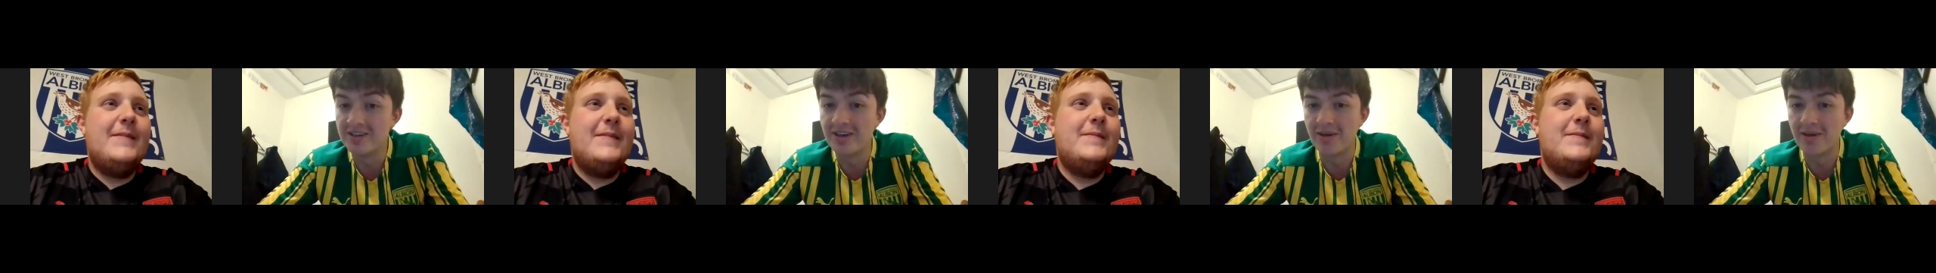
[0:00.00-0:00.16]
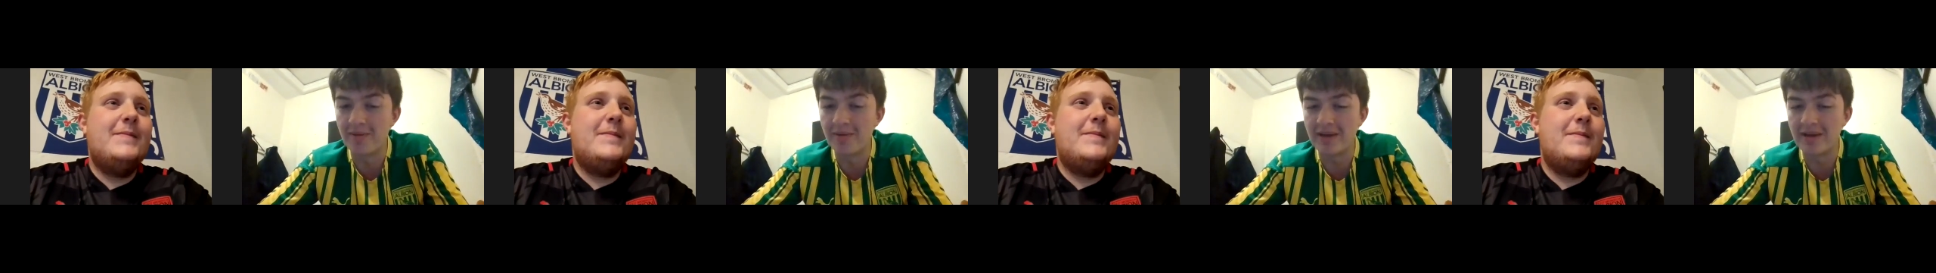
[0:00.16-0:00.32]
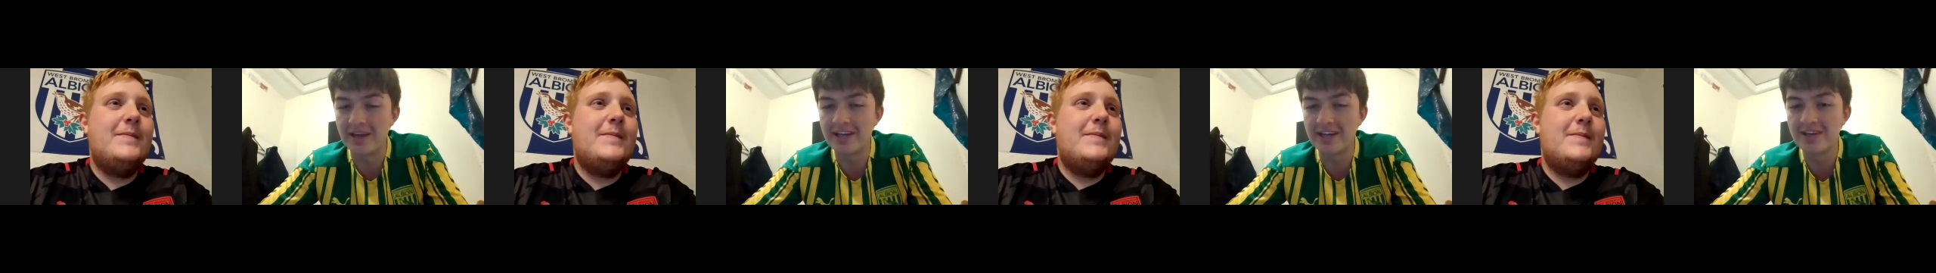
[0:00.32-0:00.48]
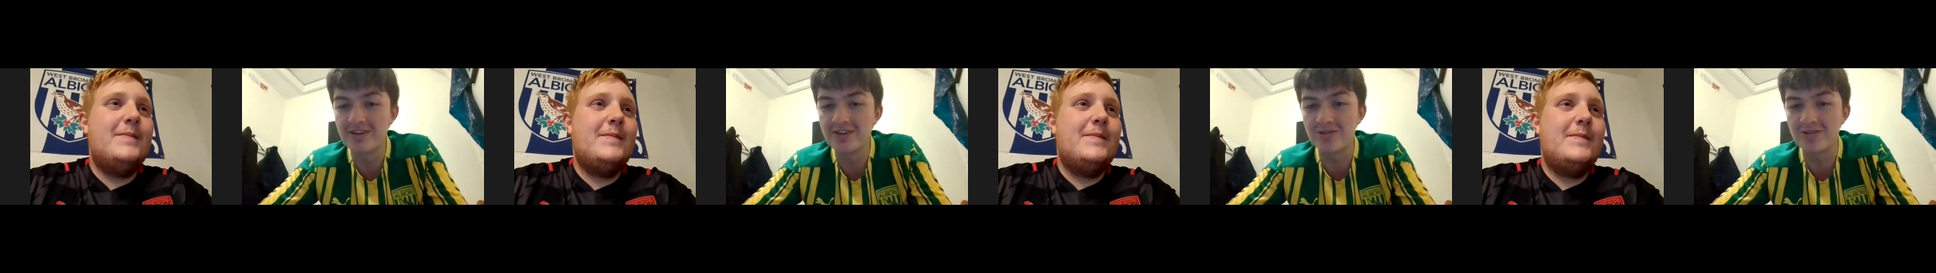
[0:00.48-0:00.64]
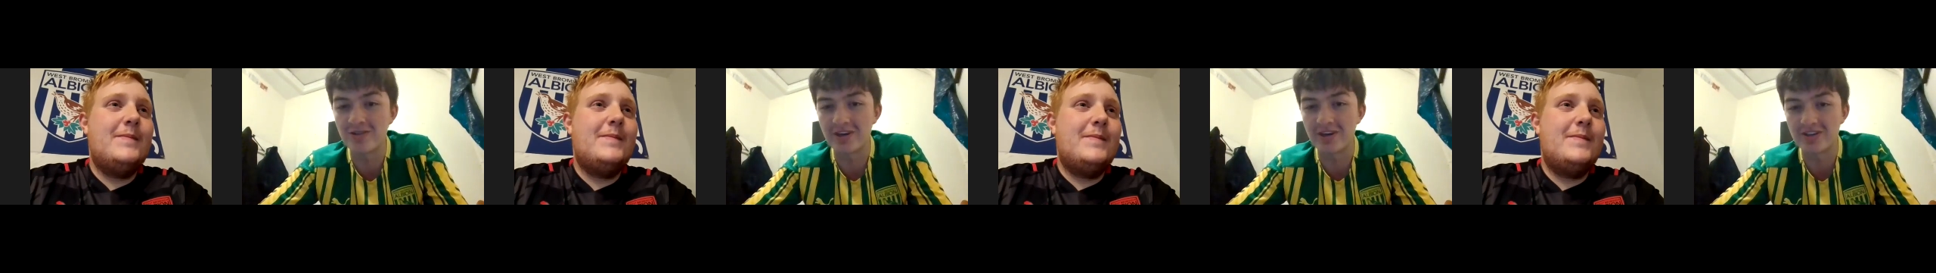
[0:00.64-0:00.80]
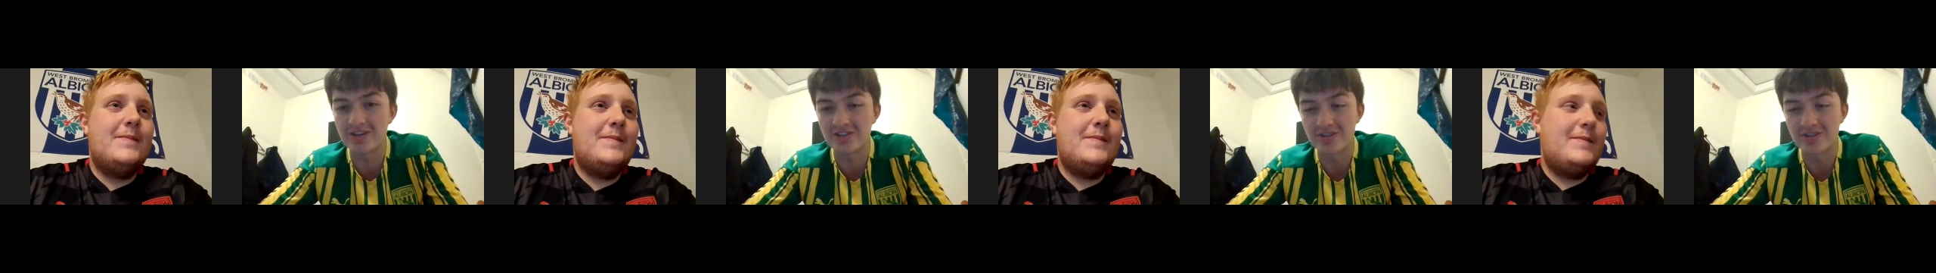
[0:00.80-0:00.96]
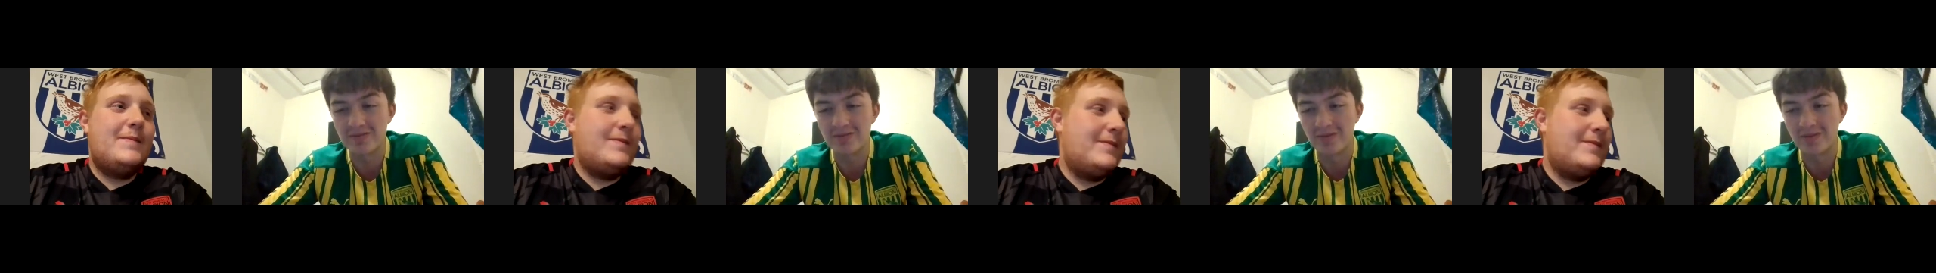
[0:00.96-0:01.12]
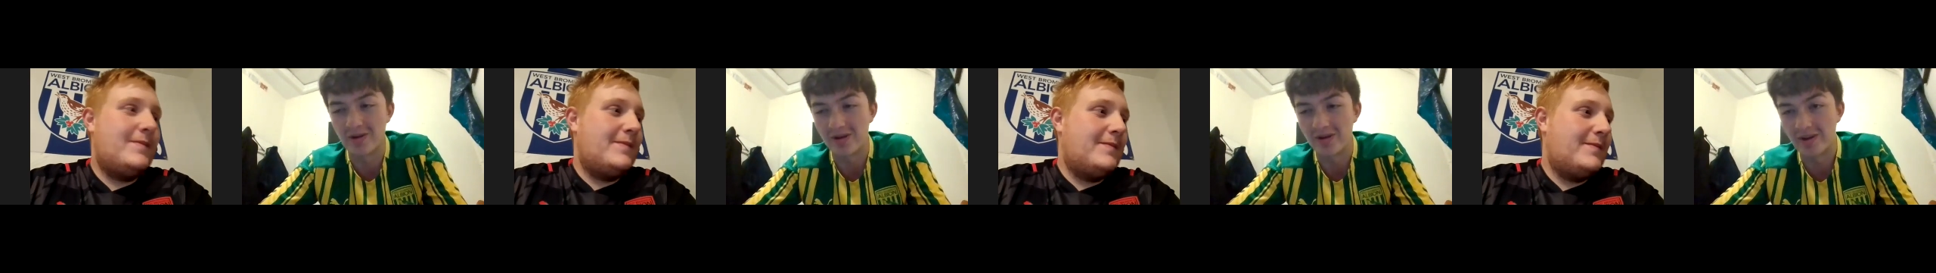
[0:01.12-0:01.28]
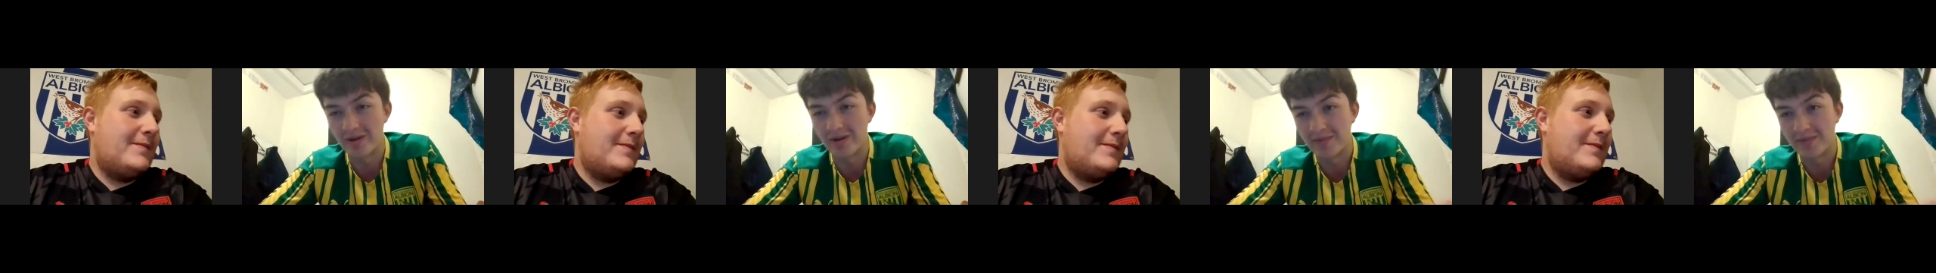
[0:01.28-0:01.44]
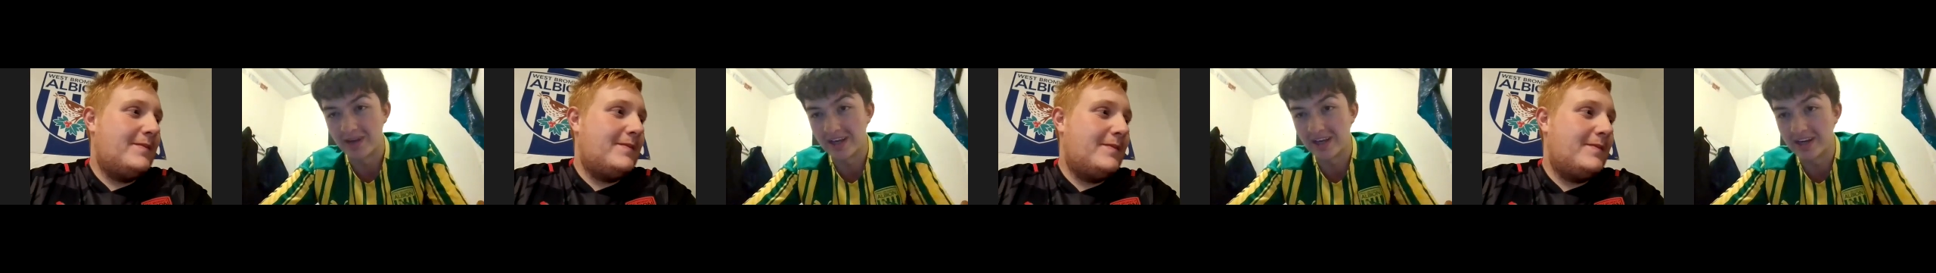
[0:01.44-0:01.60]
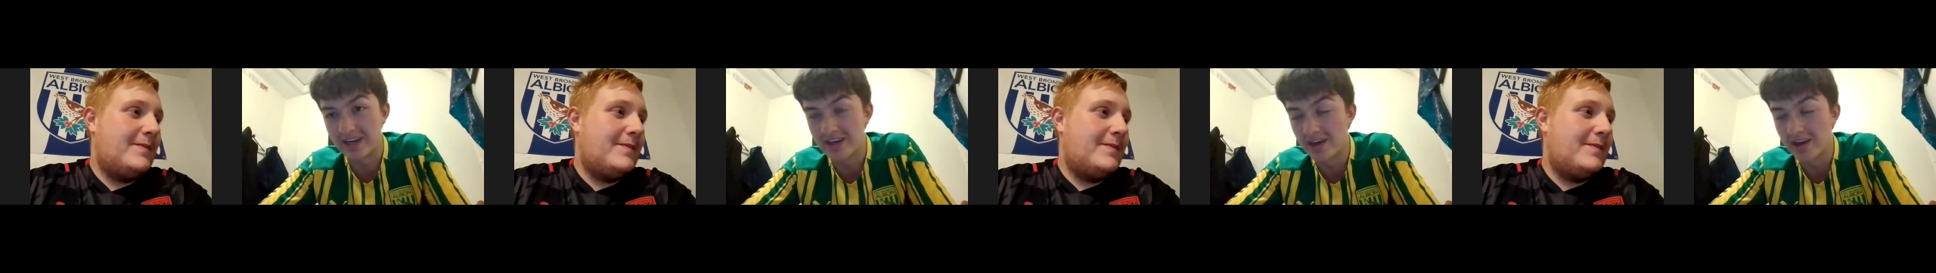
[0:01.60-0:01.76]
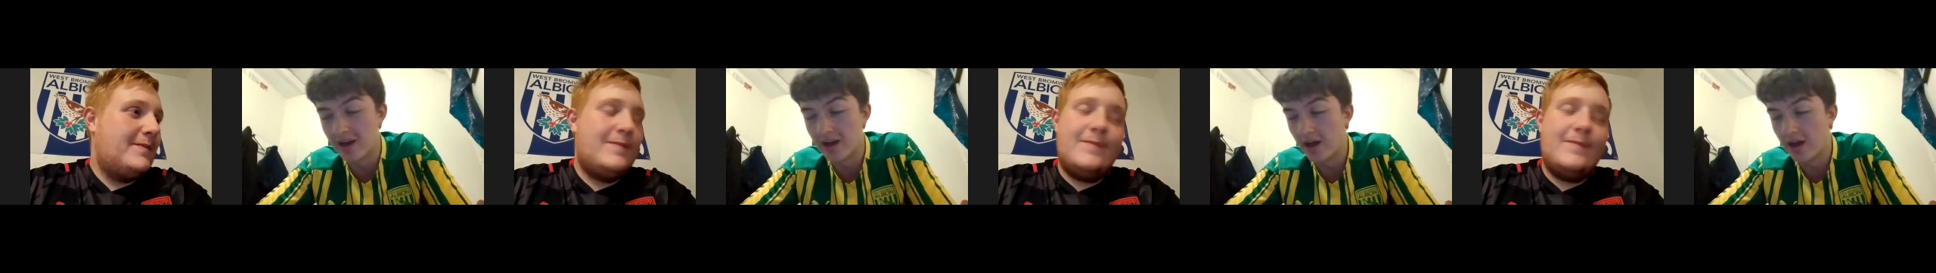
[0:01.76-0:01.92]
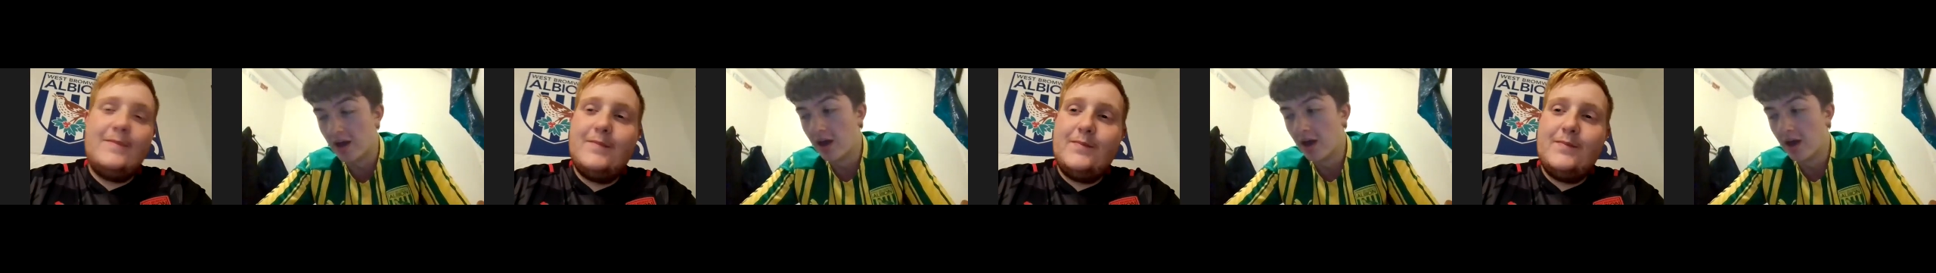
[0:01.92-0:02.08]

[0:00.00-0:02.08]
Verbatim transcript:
Speaker 1: it's gonna be an interesting one. I mean,